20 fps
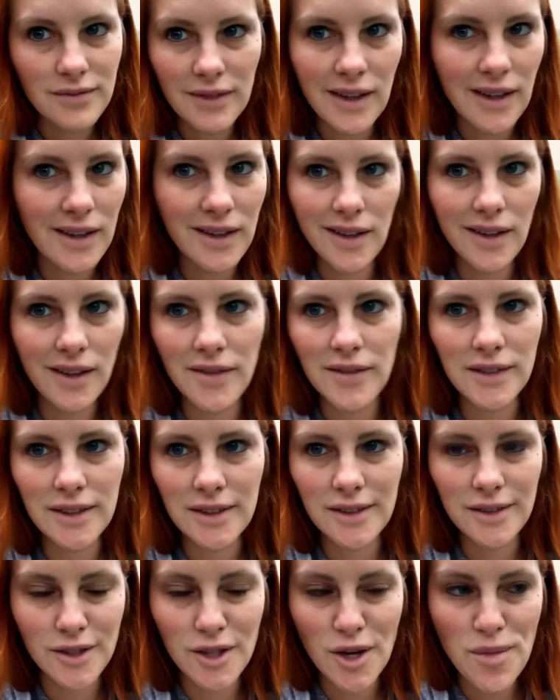And I love that
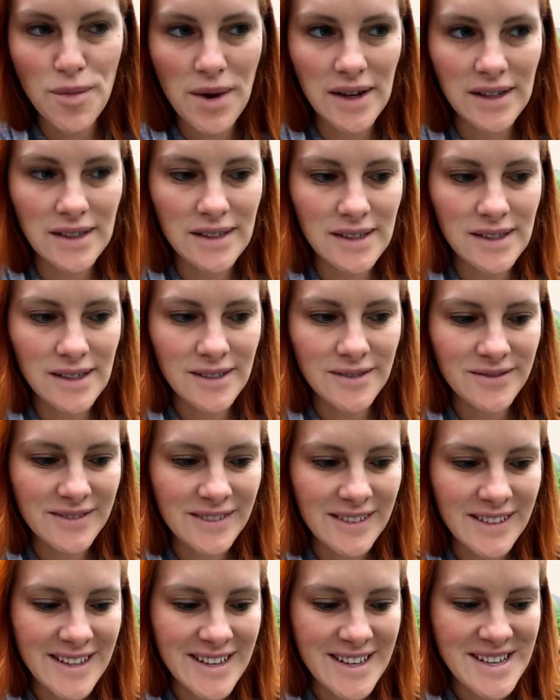there's no bugs.
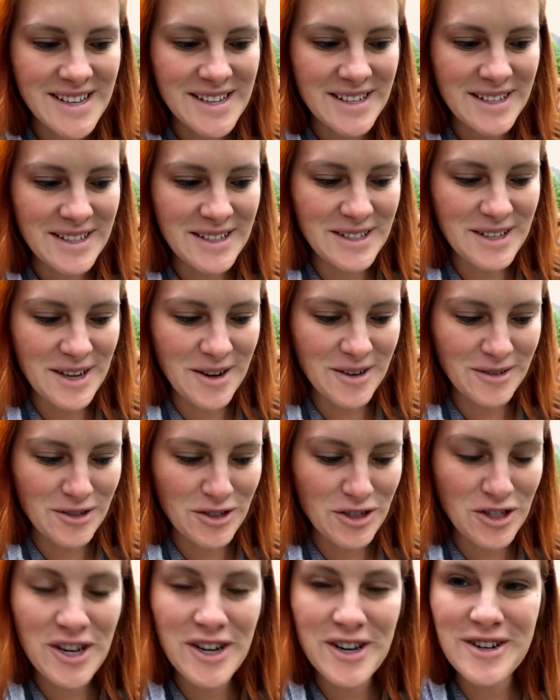So,
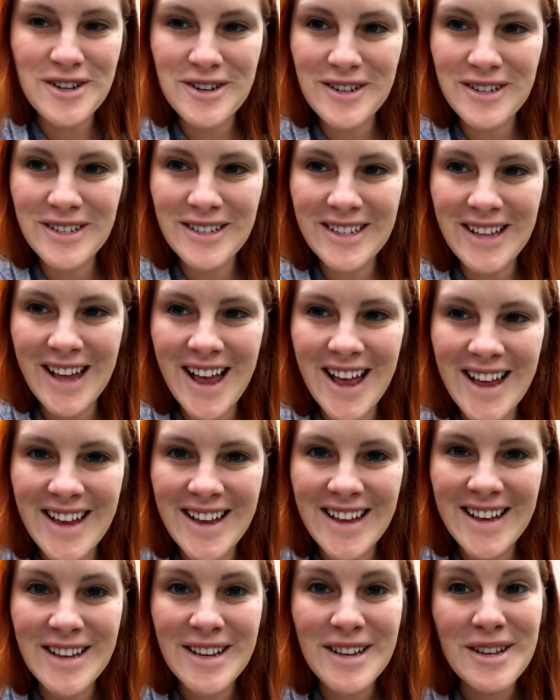cheers
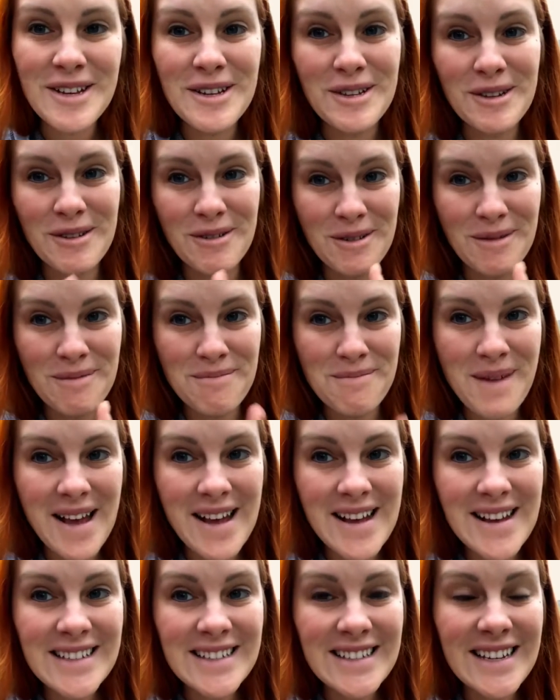to an
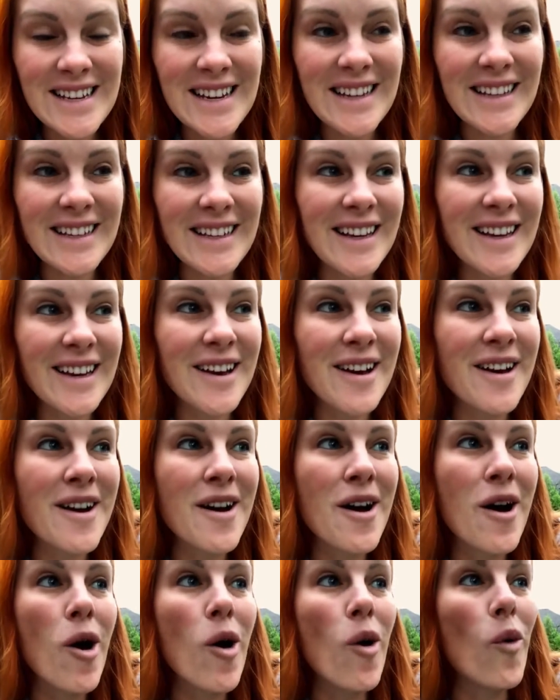amazing,
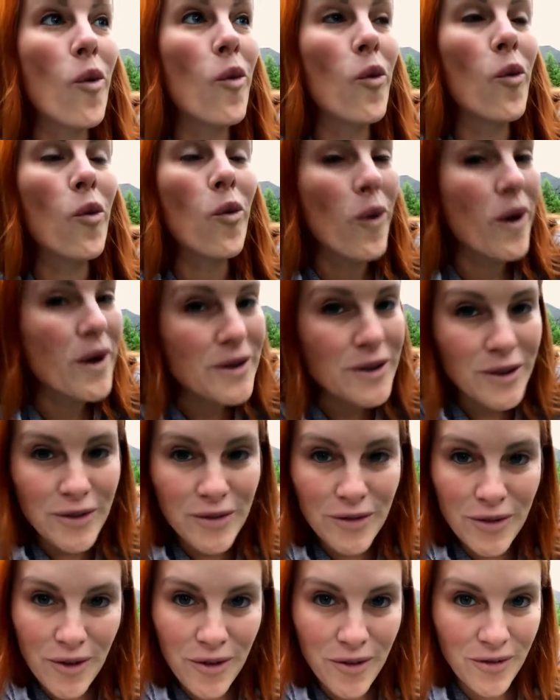
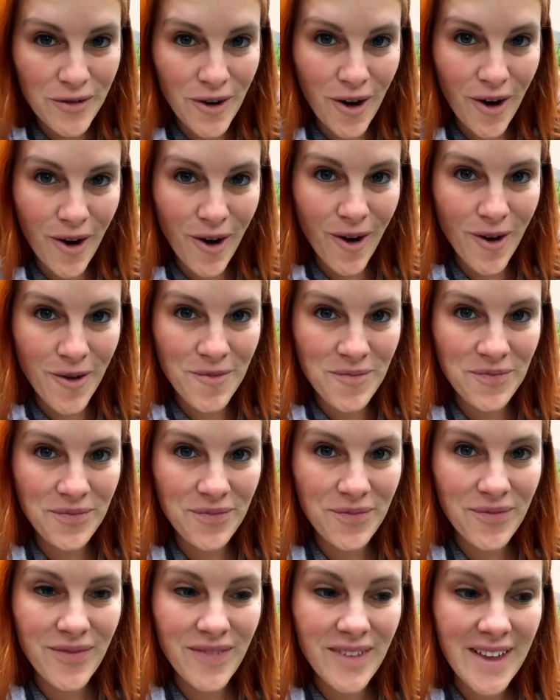wonderful fall.
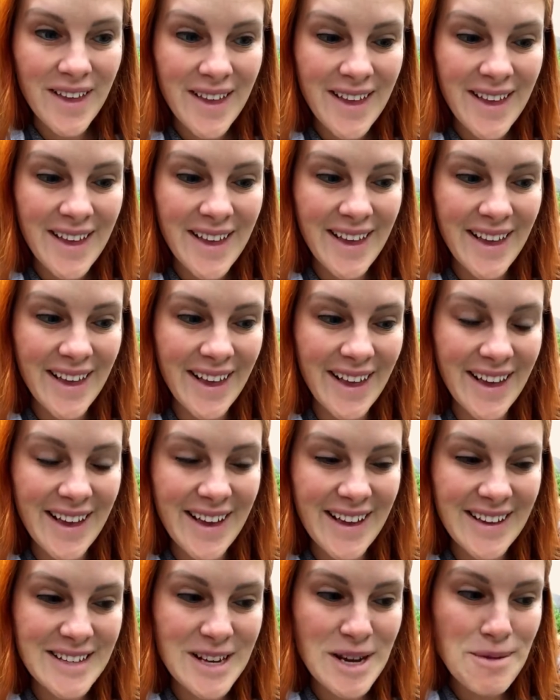
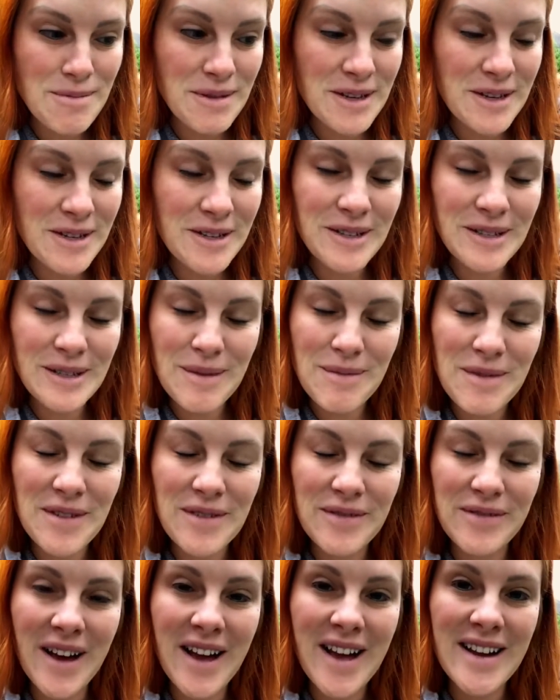And I hope that you do something
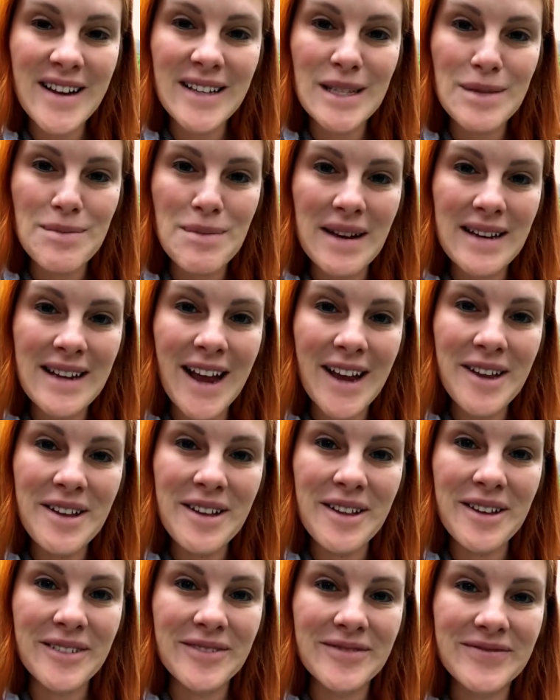fun and
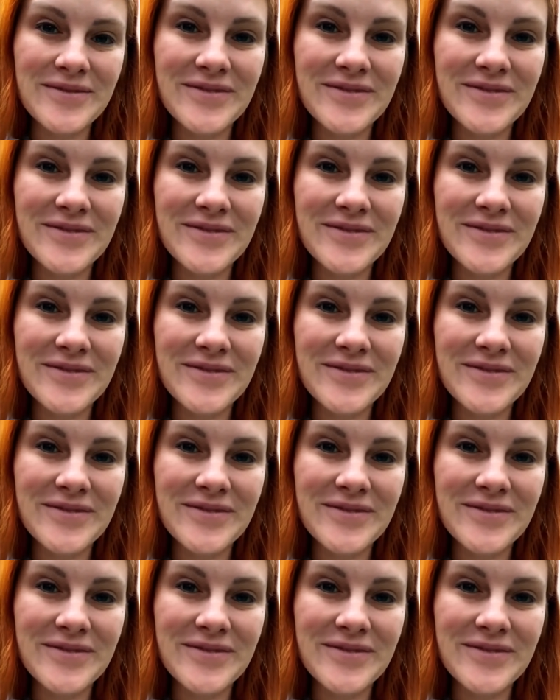spectacular.